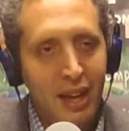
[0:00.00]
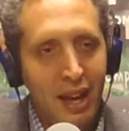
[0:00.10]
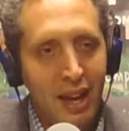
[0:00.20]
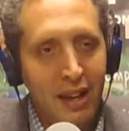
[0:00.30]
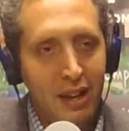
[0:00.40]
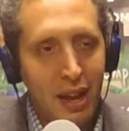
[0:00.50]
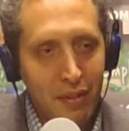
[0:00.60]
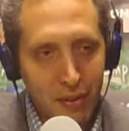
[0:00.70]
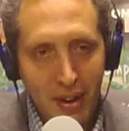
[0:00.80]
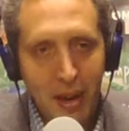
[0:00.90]
And
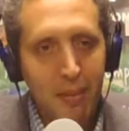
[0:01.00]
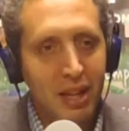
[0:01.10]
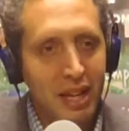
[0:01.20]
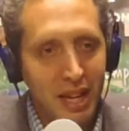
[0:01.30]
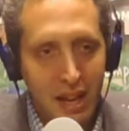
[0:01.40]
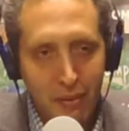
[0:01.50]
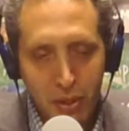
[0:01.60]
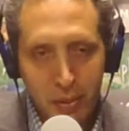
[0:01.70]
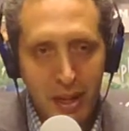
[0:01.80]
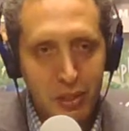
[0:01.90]
having a family and having
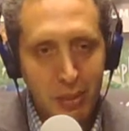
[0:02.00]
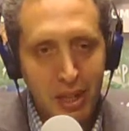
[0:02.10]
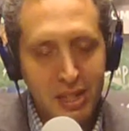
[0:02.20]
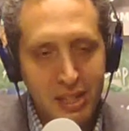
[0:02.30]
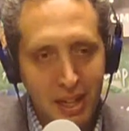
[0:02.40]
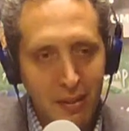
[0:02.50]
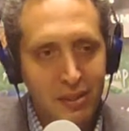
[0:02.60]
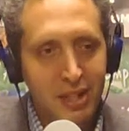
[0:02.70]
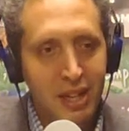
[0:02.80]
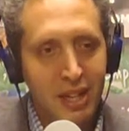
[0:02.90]
responsibilities, it's tough
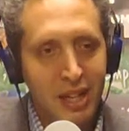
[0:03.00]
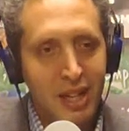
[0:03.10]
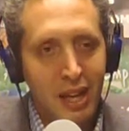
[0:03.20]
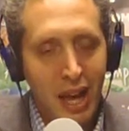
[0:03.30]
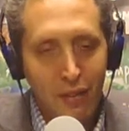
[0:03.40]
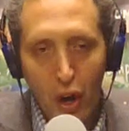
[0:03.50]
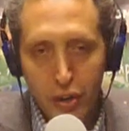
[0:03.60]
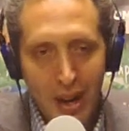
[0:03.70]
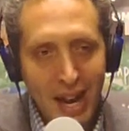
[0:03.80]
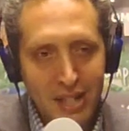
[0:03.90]
to have all
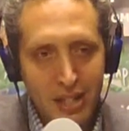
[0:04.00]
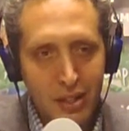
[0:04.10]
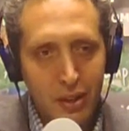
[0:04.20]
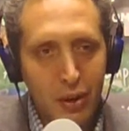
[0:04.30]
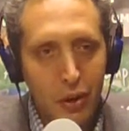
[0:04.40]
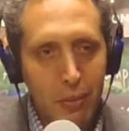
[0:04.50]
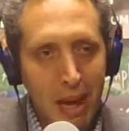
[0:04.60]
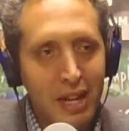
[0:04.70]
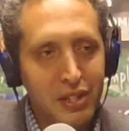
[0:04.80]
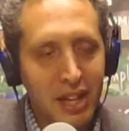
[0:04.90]
your eggs in your own
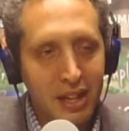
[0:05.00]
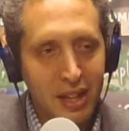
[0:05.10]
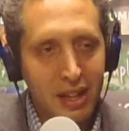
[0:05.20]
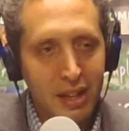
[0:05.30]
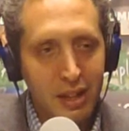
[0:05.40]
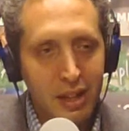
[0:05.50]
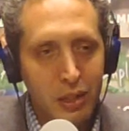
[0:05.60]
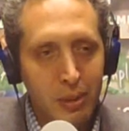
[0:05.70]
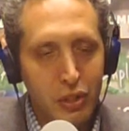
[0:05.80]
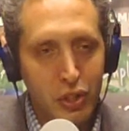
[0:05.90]
basket. And
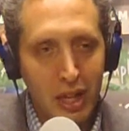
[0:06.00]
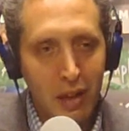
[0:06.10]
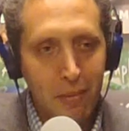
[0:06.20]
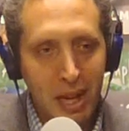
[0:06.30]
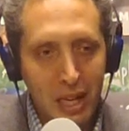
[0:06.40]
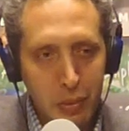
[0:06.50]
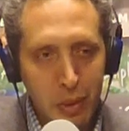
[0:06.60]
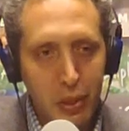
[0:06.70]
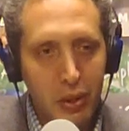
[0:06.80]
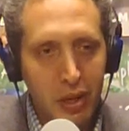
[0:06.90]
as much as you love being an
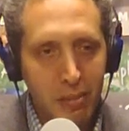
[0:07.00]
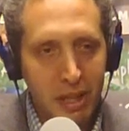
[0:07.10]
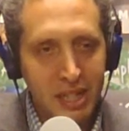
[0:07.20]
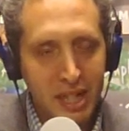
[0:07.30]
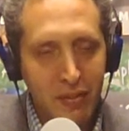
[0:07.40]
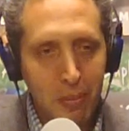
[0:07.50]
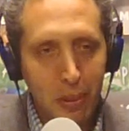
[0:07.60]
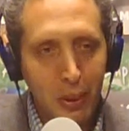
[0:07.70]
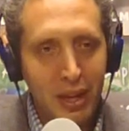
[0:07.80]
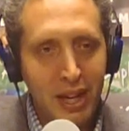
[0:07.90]
entrepreneur and being
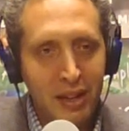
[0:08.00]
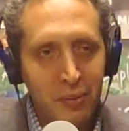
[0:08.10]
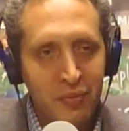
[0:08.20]
self-employed,